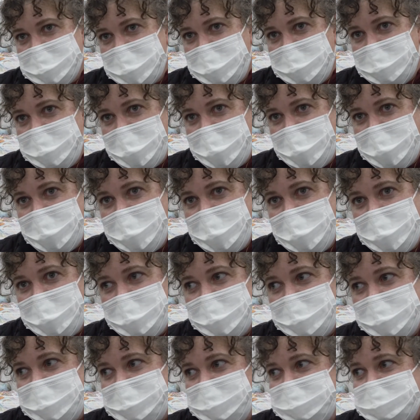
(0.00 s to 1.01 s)
about
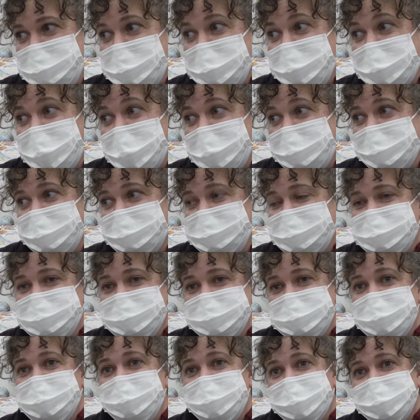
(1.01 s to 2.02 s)
being able to
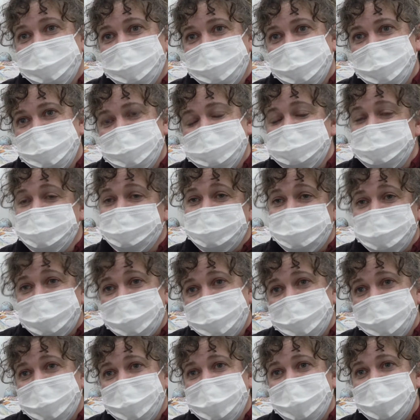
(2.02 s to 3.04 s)
see where their kids are
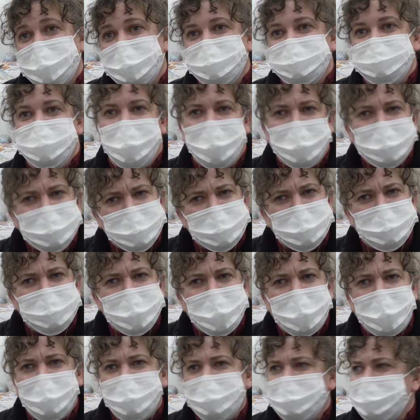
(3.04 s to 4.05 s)
learning and talking
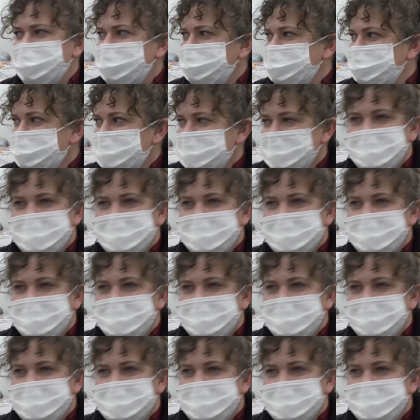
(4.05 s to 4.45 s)
about and